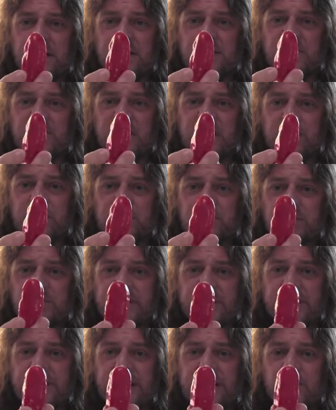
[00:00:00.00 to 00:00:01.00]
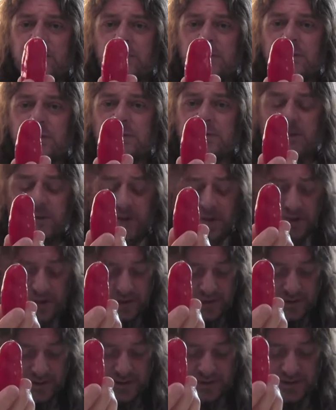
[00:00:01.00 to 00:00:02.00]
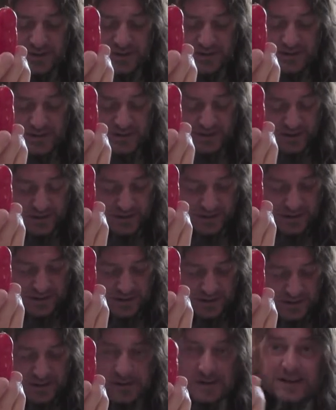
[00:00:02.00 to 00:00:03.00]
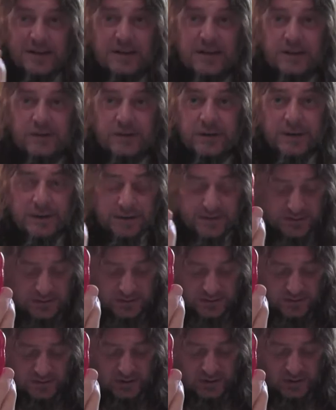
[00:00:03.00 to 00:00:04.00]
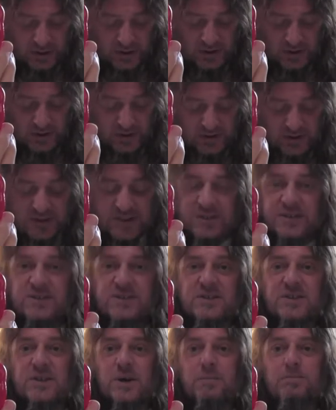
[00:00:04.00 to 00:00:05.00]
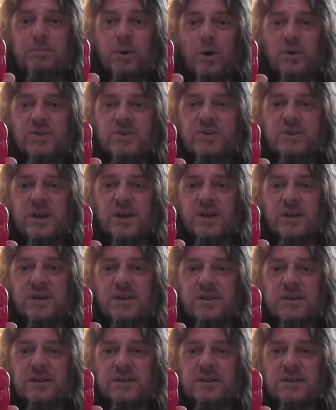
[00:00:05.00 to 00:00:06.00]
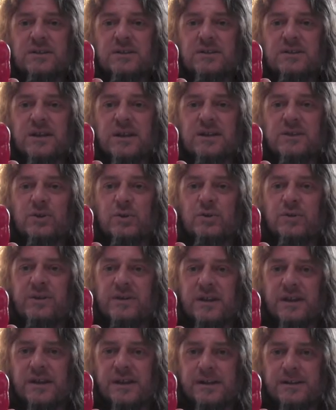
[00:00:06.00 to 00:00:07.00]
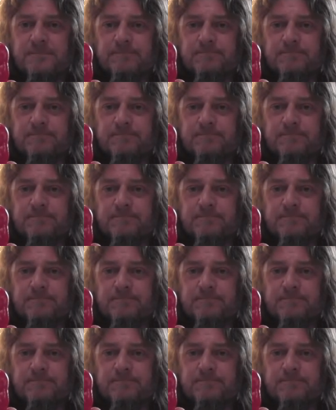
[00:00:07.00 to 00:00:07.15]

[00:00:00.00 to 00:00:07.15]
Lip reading: stable strain now. This is, get it right, this is the Bolsa de Dulce,